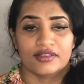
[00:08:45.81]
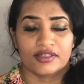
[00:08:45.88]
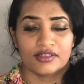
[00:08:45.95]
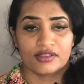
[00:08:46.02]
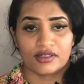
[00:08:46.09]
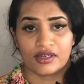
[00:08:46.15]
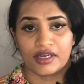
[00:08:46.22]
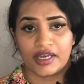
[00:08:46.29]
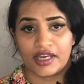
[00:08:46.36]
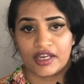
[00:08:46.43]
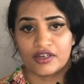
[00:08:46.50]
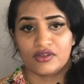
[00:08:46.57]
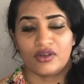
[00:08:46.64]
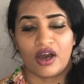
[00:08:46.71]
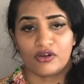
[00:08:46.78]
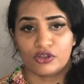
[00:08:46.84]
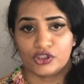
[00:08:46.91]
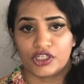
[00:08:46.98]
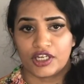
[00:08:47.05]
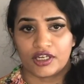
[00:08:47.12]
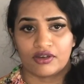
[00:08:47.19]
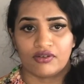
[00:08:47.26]
it's again you have to
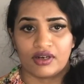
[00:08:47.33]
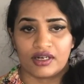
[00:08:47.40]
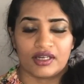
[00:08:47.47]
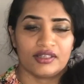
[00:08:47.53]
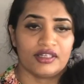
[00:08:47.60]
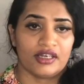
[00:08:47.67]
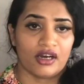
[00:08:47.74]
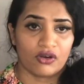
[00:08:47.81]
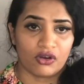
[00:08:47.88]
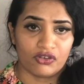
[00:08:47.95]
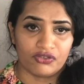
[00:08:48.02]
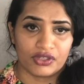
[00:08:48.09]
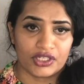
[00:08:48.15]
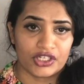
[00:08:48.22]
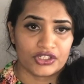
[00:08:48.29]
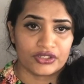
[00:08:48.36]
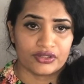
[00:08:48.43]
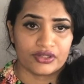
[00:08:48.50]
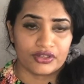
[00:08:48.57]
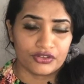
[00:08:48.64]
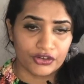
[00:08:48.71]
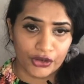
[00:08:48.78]
check what are their qualifications
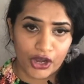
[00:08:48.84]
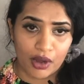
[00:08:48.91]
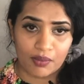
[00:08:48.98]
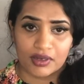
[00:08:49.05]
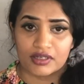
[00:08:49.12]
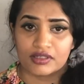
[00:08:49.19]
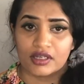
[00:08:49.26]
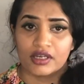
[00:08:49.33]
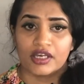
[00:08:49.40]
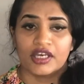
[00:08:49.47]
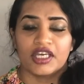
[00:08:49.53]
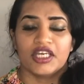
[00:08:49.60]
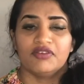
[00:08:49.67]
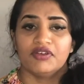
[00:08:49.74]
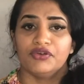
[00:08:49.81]
and requirements. Even